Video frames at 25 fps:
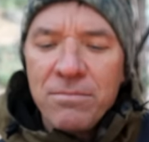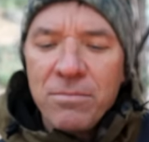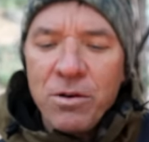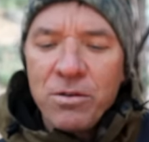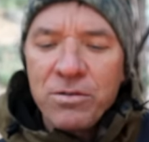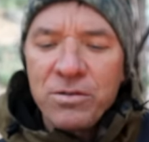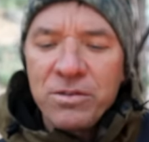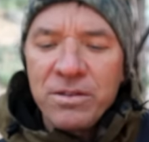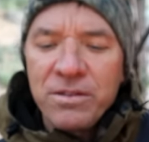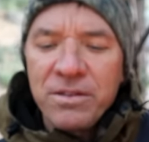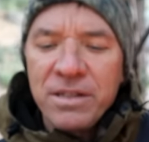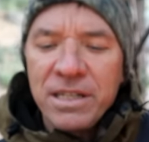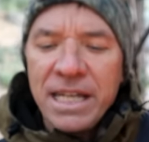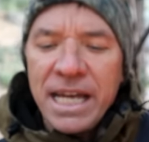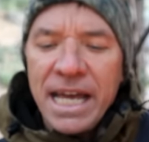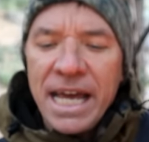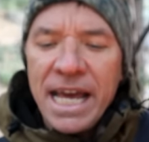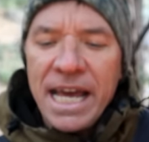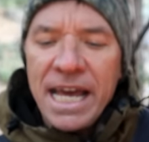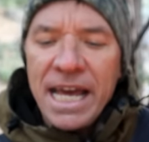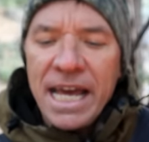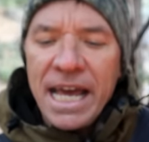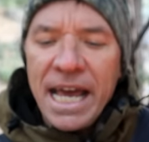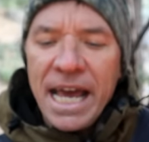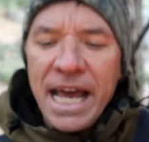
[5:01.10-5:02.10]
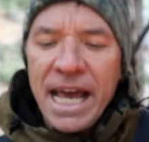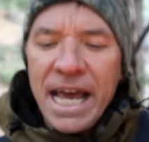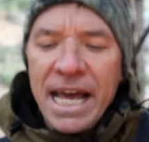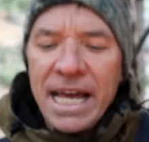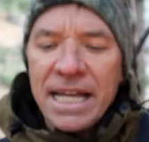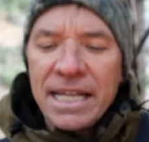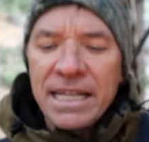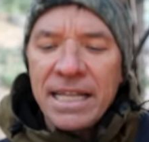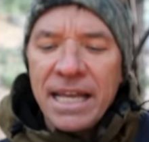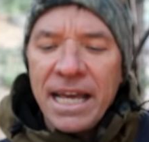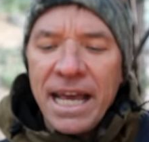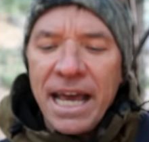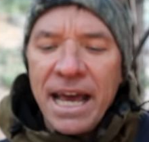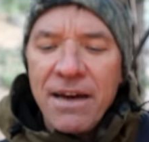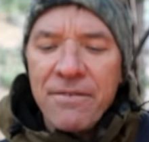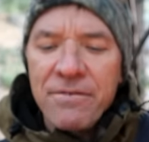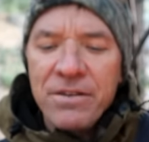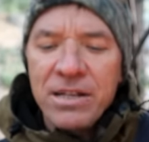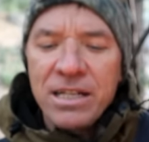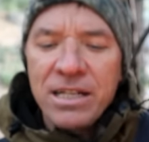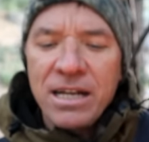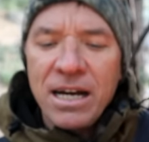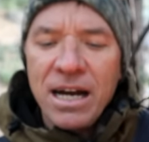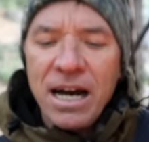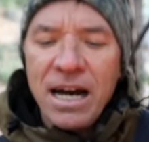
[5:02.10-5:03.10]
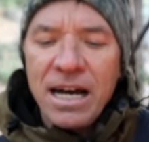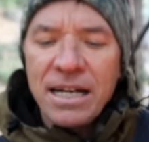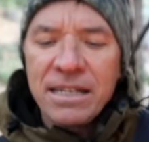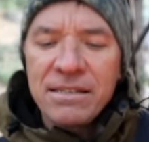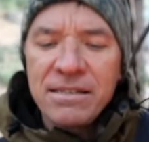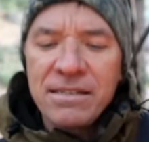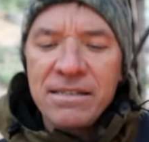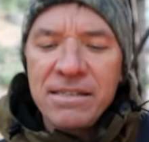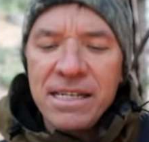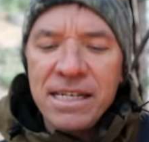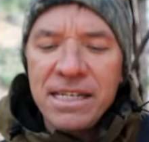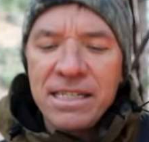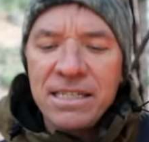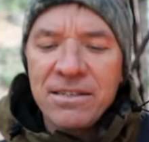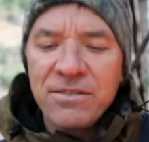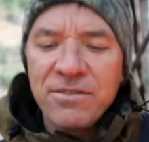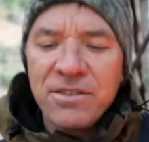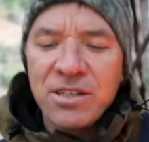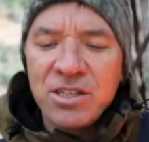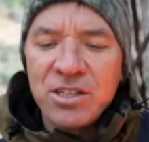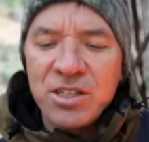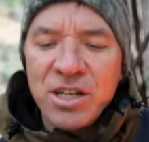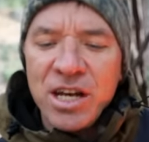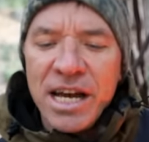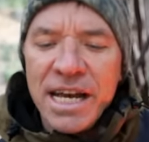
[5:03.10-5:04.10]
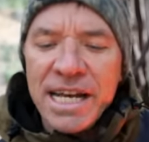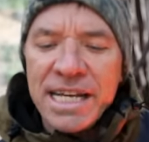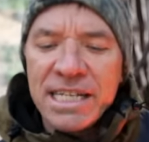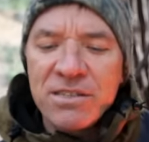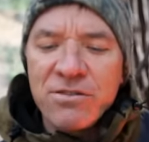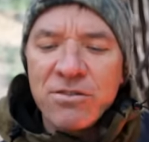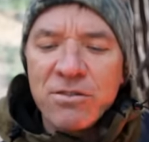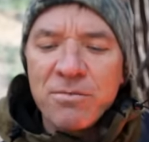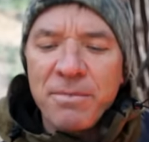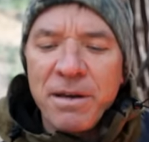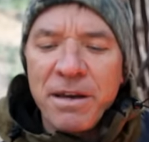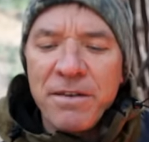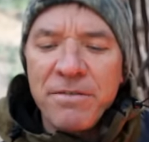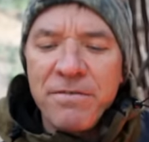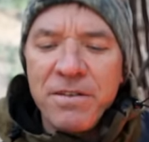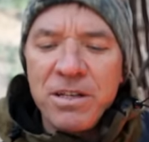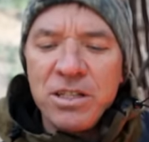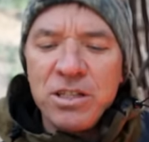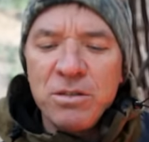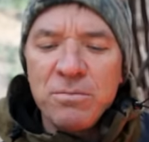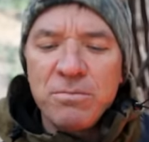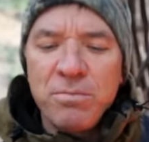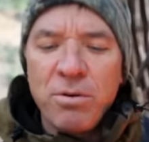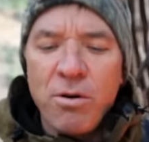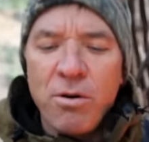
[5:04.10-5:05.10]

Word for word: most of the day and having caught six of the giants with my fishing